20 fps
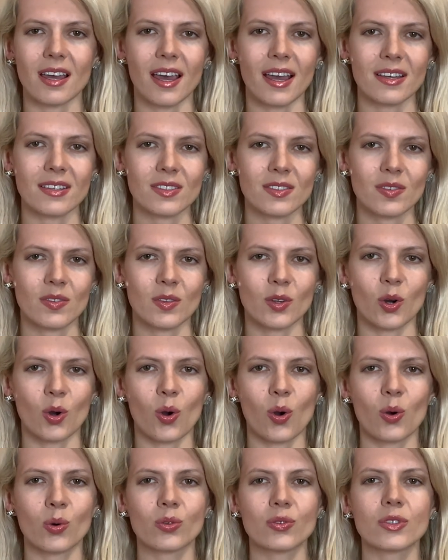As
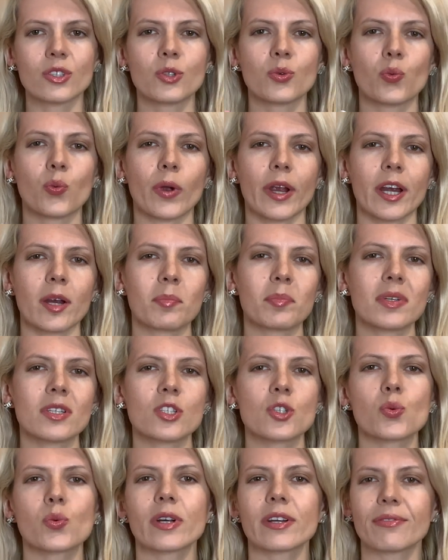though the
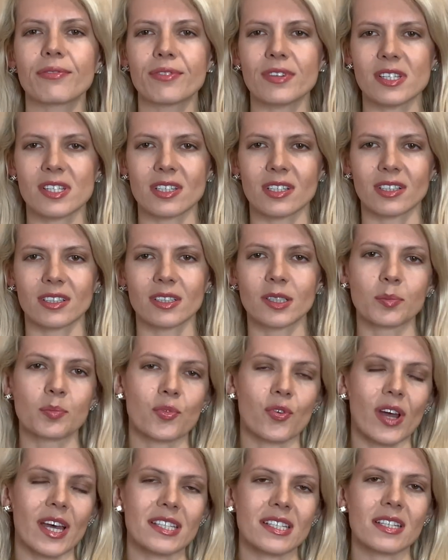weapons were physically
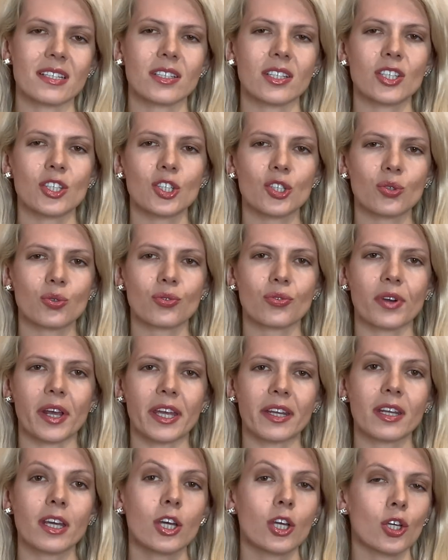present in
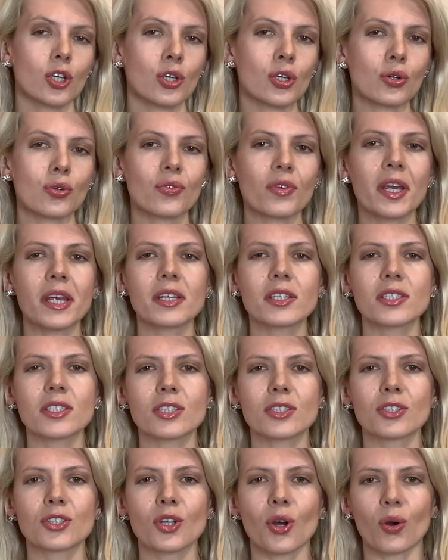Ukraine, Ukraine
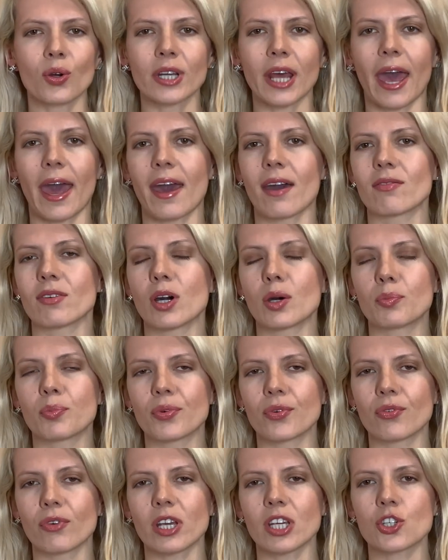did not have
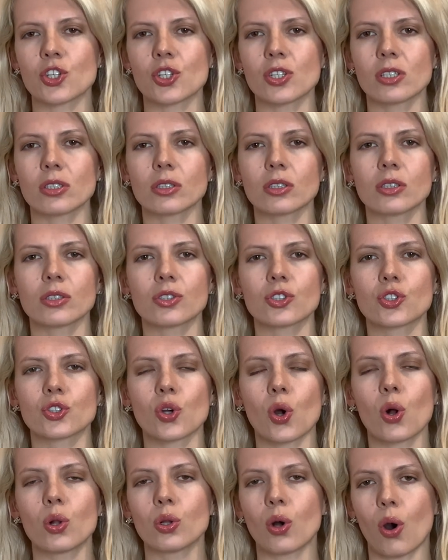operational
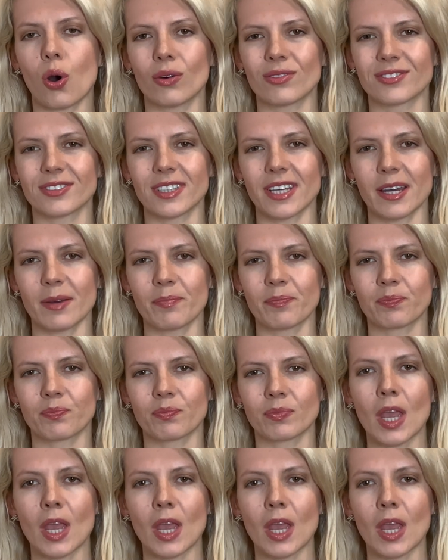control of them.